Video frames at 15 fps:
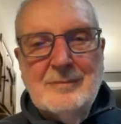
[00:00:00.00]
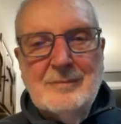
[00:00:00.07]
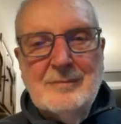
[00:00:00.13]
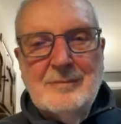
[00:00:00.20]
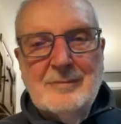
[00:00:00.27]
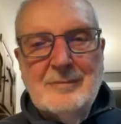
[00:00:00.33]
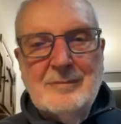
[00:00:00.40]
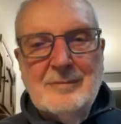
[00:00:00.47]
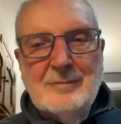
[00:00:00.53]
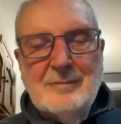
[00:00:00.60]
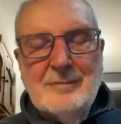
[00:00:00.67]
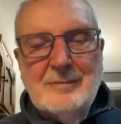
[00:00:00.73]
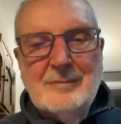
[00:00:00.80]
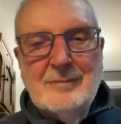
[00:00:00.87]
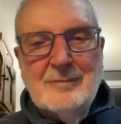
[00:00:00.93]

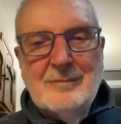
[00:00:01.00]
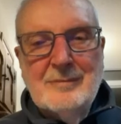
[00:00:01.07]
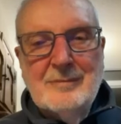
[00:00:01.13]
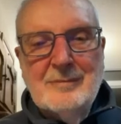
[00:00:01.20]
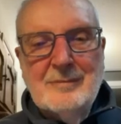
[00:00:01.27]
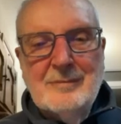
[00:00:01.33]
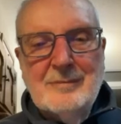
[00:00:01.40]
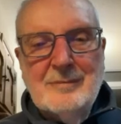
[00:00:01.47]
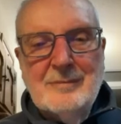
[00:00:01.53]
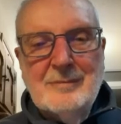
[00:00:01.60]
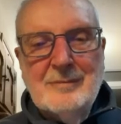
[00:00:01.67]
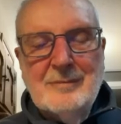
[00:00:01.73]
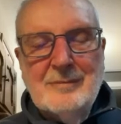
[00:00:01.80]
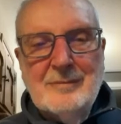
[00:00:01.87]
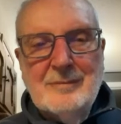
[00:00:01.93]

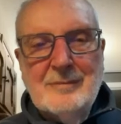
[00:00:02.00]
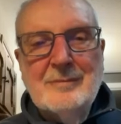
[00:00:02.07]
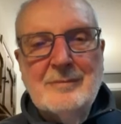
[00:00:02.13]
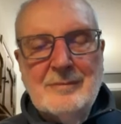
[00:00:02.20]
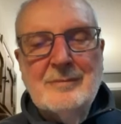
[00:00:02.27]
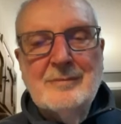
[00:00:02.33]
(silent)